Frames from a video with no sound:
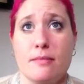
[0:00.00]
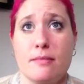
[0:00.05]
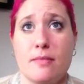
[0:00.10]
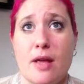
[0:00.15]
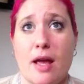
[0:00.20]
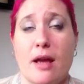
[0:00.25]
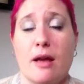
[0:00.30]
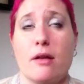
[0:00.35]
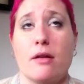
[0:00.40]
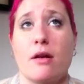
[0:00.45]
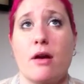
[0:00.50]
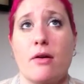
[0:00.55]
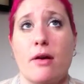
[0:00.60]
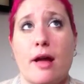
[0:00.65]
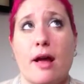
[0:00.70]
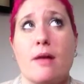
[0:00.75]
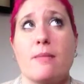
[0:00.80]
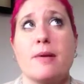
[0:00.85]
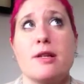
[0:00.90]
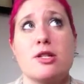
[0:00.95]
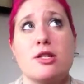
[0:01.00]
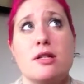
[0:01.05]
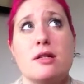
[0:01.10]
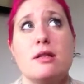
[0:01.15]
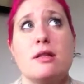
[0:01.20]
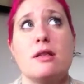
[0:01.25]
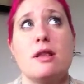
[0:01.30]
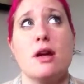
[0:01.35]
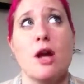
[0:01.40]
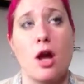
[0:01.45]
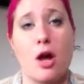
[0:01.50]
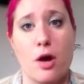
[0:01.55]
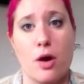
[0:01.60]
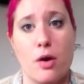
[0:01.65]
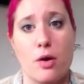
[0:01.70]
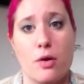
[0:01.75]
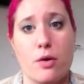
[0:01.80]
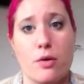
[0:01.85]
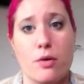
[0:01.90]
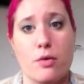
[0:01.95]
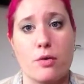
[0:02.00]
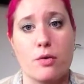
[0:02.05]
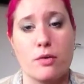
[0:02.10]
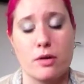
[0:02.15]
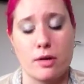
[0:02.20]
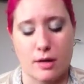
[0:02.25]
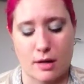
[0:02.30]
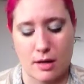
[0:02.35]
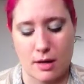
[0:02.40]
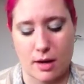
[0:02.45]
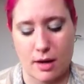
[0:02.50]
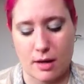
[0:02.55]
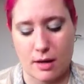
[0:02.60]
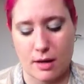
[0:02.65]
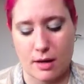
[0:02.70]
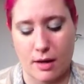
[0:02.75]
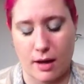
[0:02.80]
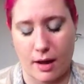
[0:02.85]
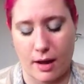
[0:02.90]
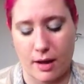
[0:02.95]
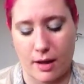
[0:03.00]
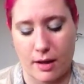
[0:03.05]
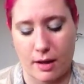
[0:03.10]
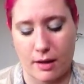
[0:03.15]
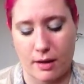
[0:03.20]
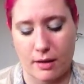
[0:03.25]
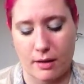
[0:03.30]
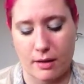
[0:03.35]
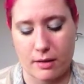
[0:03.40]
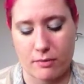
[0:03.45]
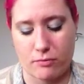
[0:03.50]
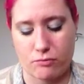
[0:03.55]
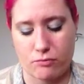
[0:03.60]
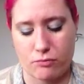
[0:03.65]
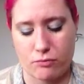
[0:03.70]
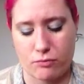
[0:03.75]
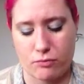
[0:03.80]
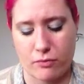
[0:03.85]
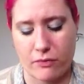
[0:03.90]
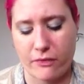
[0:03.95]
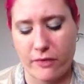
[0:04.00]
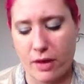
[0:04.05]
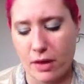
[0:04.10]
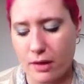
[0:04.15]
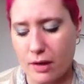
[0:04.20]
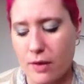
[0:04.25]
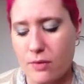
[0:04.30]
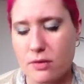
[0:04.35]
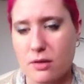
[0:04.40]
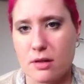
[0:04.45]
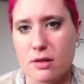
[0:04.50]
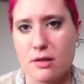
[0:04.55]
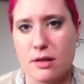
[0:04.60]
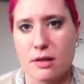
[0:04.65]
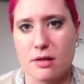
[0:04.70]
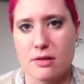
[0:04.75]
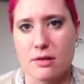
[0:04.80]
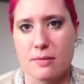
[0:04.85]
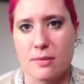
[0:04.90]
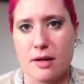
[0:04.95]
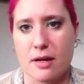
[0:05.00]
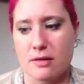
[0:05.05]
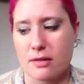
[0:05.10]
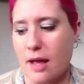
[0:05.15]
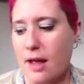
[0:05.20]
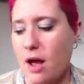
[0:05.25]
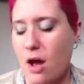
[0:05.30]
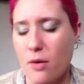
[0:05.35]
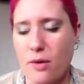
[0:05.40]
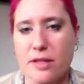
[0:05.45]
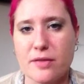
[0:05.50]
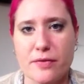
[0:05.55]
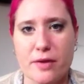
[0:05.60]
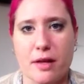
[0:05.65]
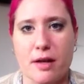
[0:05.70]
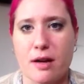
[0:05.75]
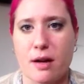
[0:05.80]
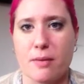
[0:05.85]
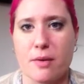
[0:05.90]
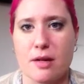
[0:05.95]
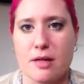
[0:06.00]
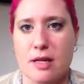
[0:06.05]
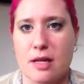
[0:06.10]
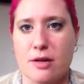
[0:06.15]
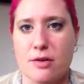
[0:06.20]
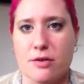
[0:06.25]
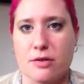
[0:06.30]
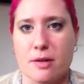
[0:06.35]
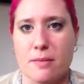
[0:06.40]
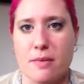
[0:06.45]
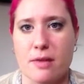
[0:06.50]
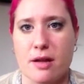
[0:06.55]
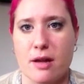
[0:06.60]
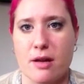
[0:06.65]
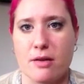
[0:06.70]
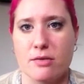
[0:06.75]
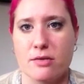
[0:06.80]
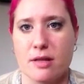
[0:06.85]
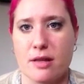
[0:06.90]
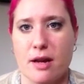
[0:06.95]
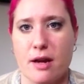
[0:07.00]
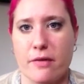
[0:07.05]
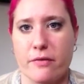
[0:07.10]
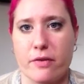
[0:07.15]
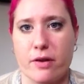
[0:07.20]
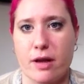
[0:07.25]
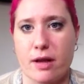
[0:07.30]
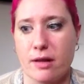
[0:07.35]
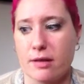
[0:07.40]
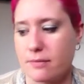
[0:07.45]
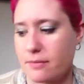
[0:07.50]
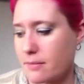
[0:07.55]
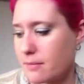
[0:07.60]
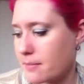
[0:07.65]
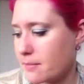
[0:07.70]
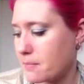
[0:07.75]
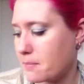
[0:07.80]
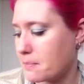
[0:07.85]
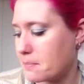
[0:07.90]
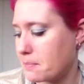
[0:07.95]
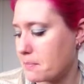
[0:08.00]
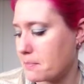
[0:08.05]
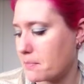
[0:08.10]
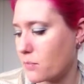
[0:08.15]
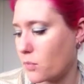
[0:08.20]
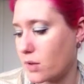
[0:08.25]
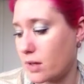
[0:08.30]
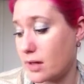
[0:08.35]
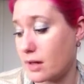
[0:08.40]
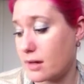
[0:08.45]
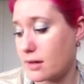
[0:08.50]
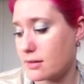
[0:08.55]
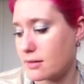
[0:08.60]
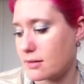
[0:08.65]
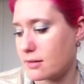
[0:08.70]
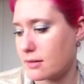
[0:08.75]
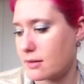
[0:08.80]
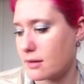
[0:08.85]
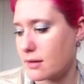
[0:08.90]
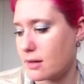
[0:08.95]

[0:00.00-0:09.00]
yeah, okay, I mentioned the code, and I feel like I was going to tell you something else. I always feel like I'm going to tell you something else, and then I forget what it is.